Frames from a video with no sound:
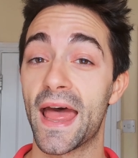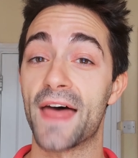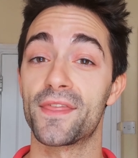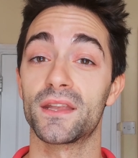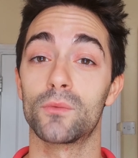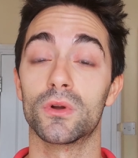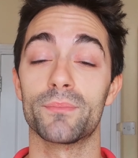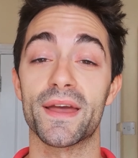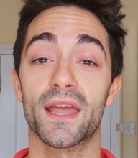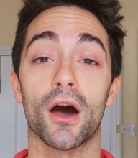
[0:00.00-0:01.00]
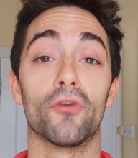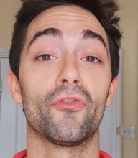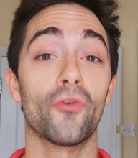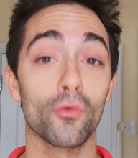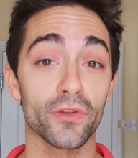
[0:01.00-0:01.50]
and then I will make a
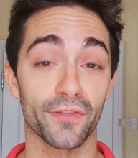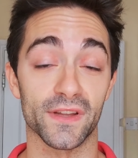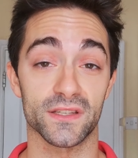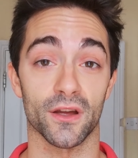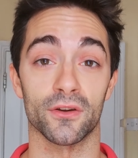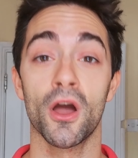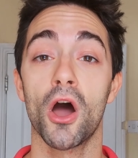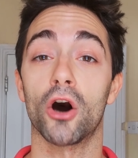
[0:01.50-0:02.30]
fourth video